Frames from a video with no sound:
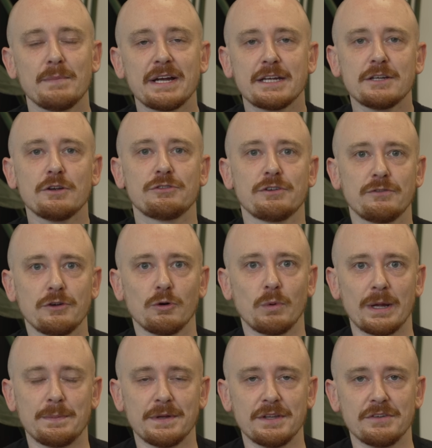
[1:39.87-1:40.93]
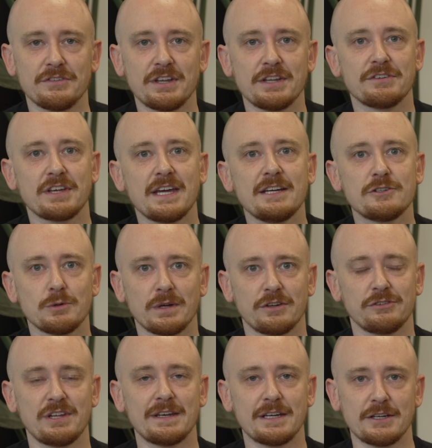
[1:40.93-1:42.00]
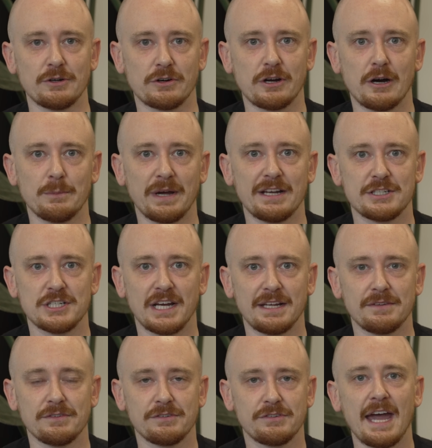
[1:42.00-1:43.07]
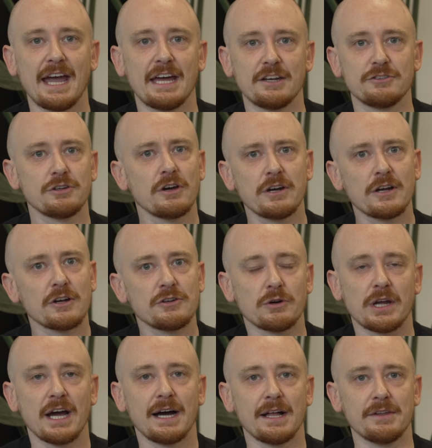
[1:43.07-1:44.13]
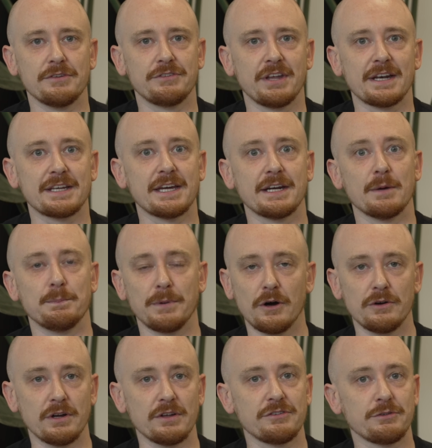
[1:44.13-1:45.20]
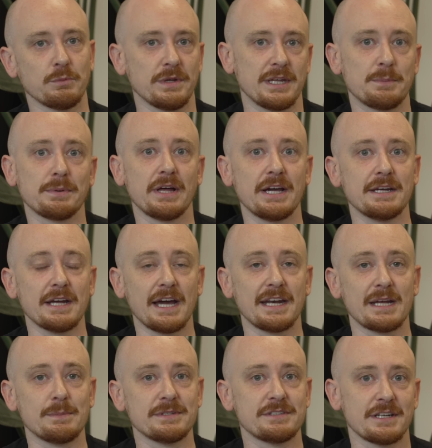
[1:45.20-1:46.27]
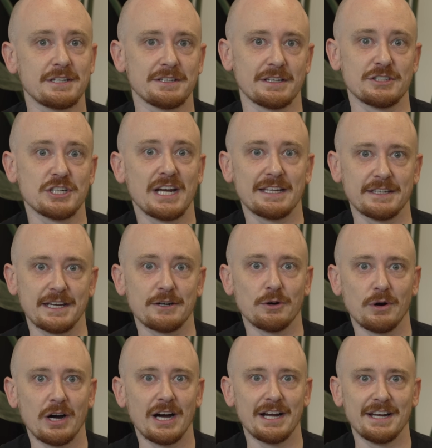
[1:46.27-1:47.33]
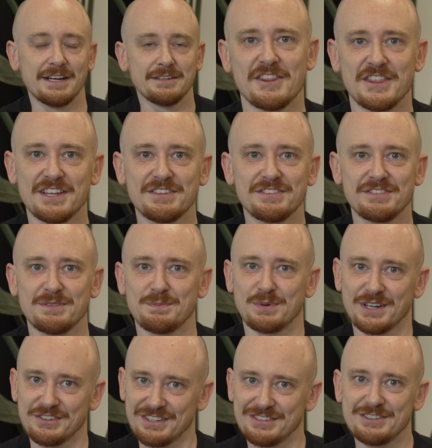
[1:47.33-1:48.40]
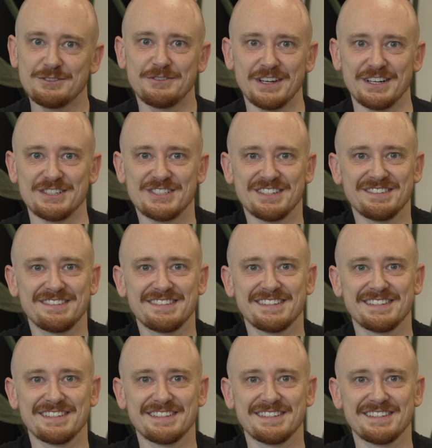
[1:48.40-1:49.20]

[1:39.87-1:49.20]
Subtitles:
Making use of your weapons is key to extending your combat chains, and turning on your cards that get a bonus when they're played at a particular chain link or higher. This brings us to finishes.